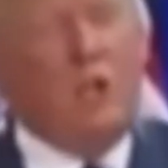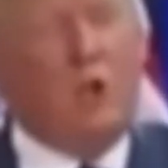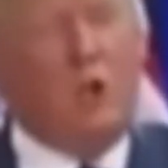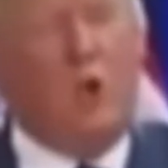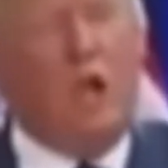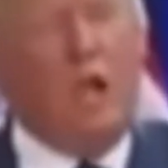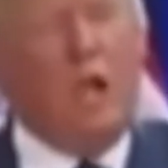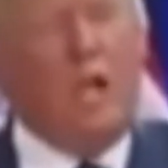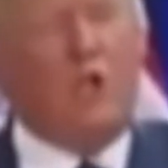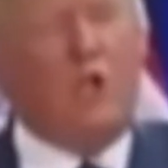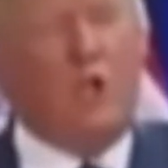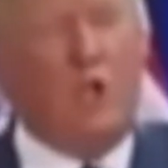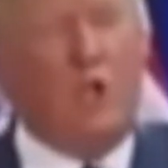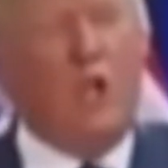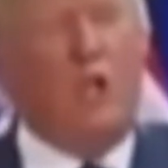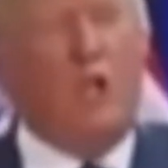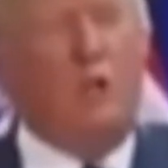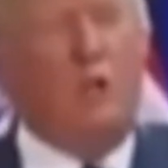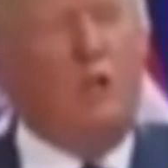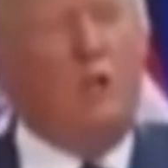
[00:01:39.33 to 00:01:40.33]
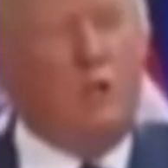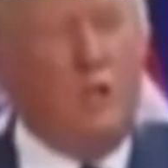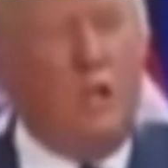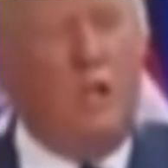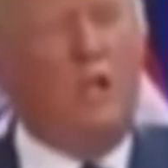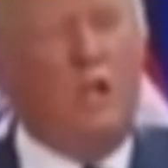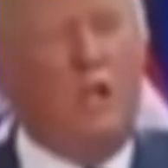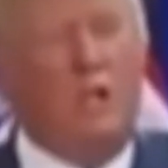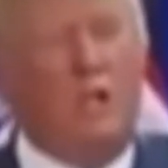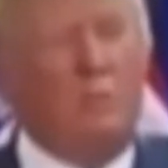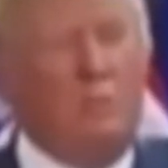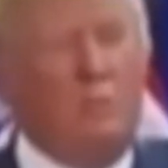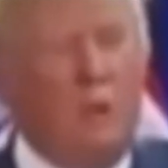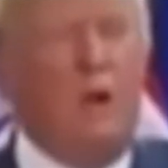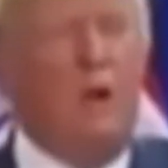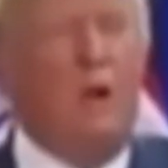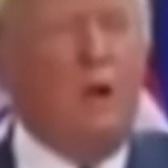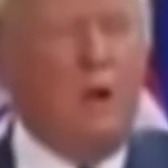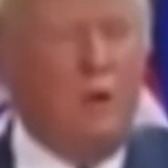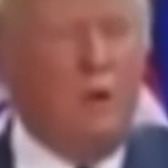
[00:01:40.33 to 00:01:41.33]
the great General Douglas
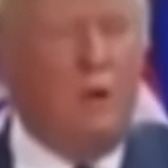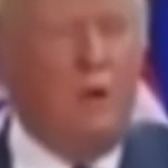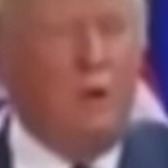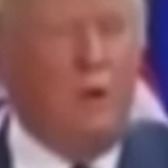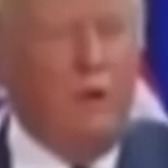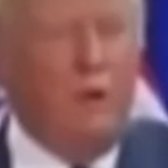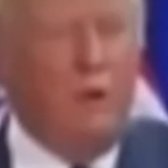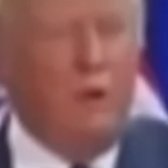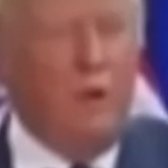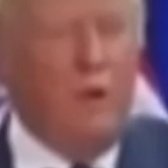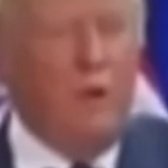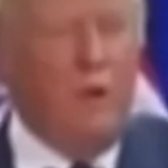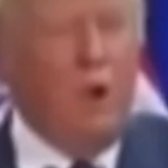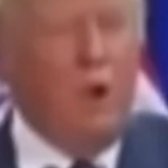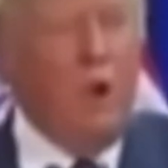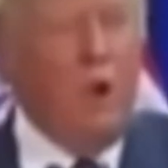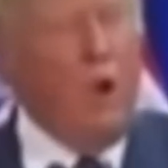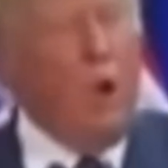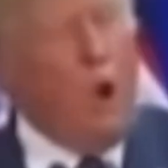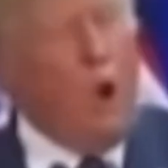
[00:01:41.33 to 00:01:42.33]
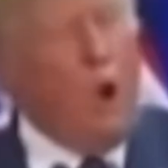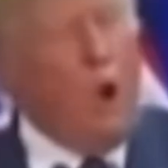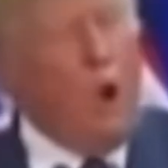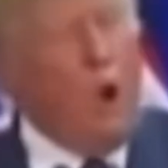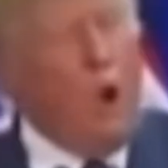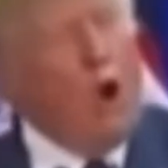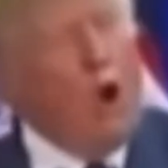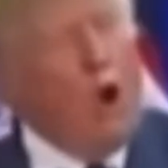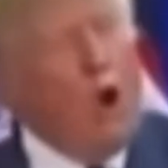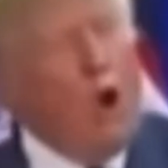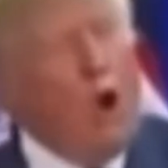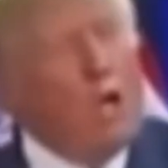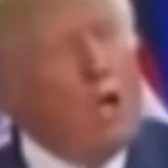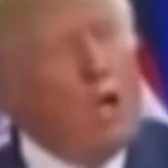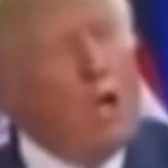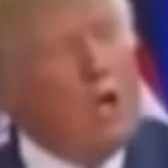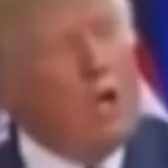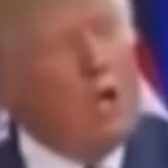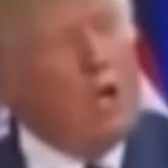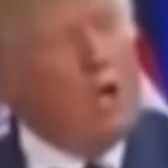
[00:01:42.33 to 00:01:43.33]
MacArthur or
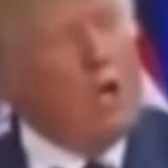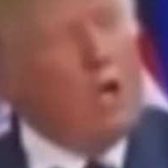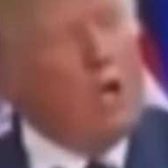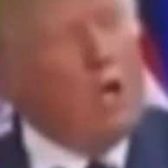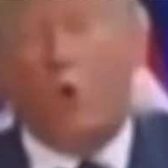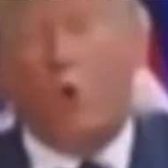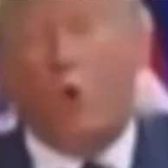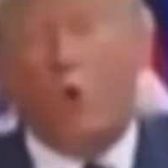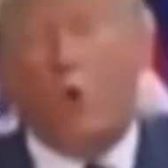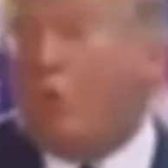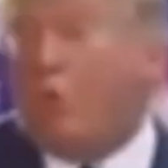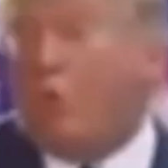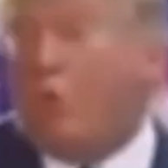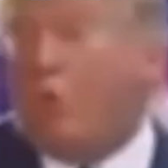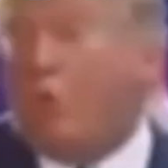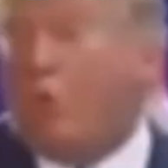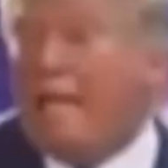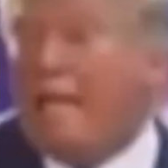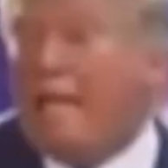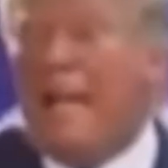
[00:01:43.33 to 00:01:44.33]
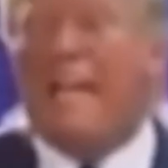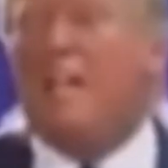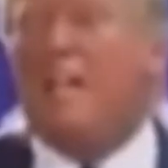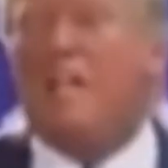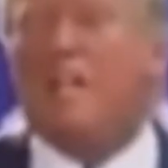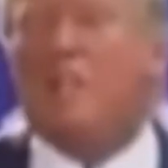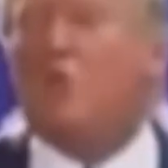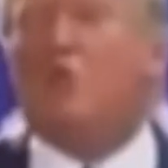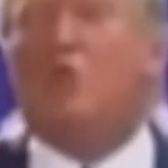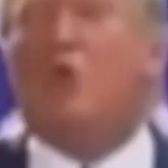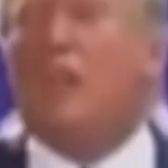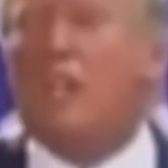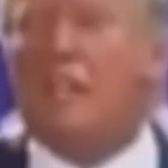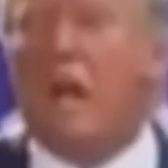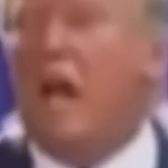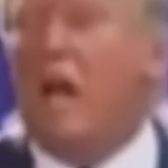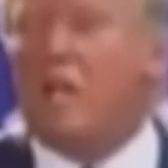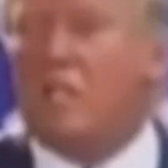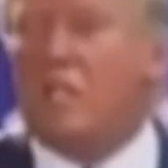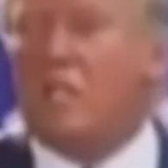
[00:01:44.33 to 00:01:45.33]
George Patton, any of these great
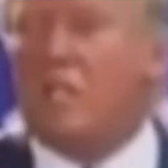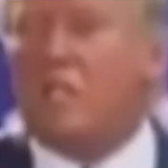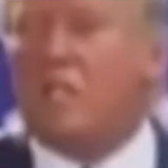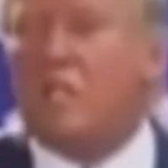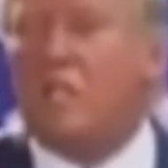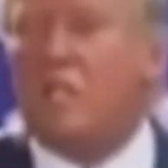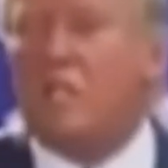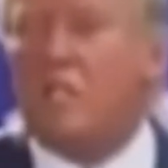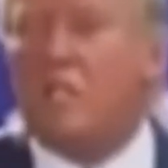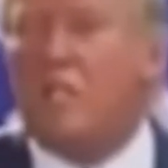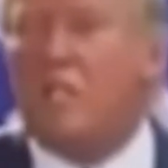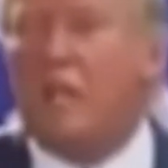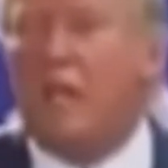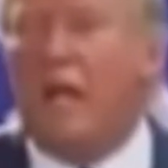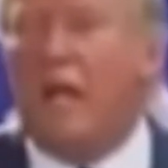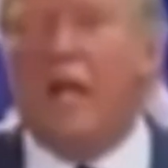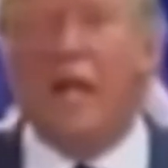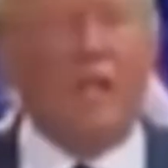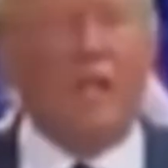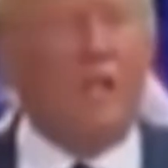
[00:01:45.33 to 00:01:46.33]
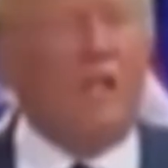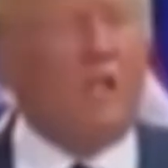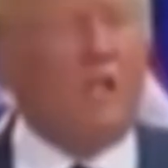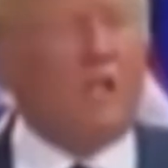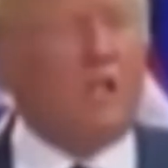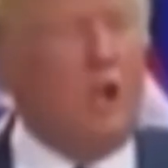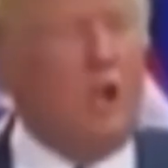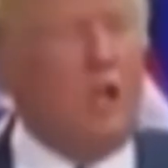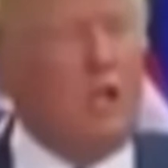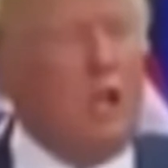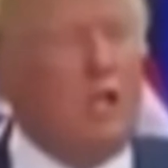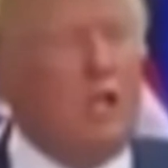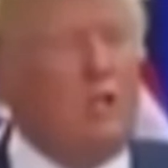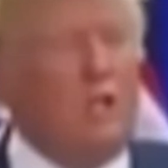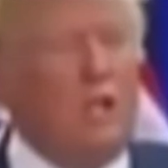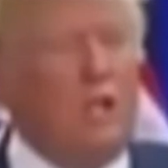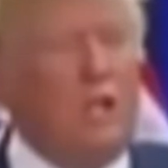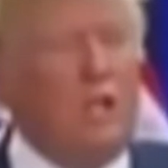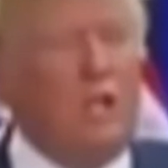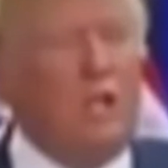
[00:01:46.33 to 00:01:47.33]
guys, any of these great guys,
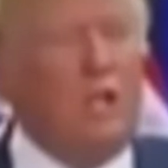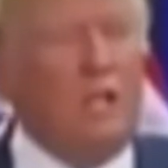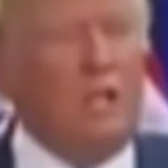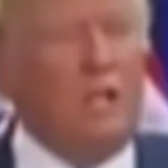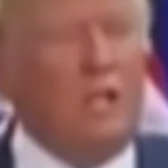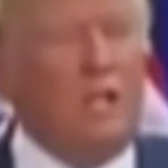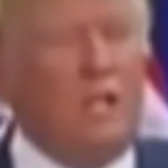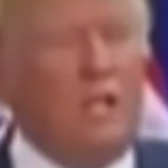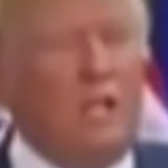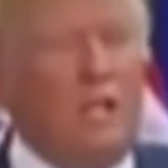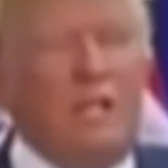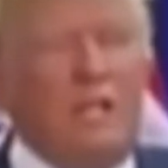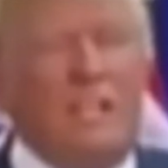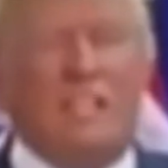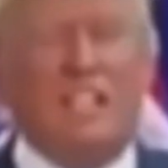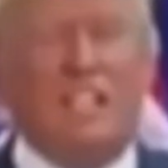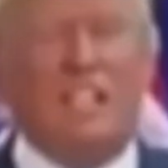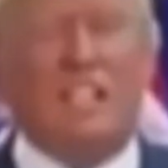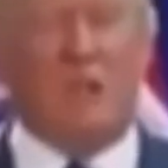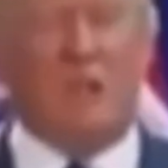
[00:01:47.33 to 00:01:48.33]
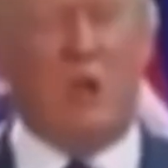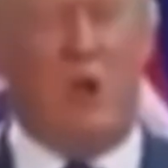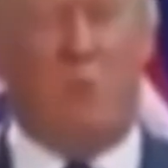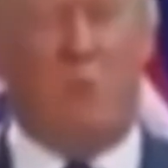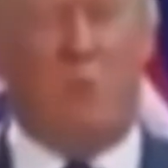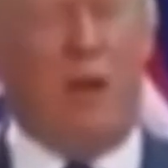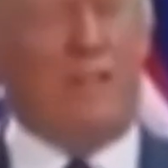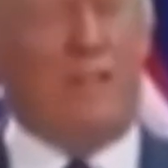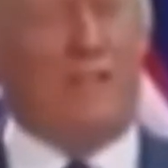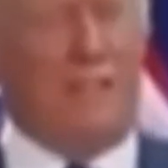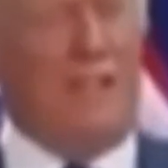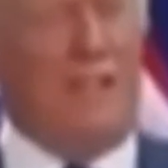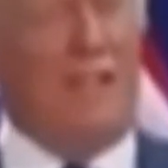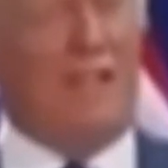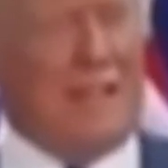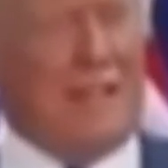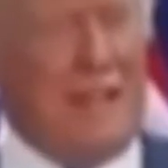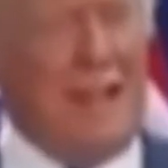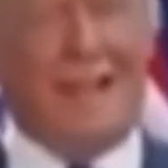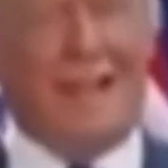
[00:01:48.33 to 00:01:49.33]
listening to a president
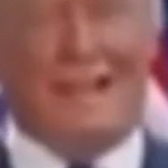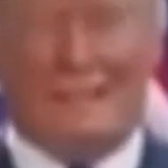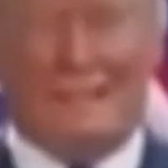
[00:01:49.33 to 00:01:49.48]
say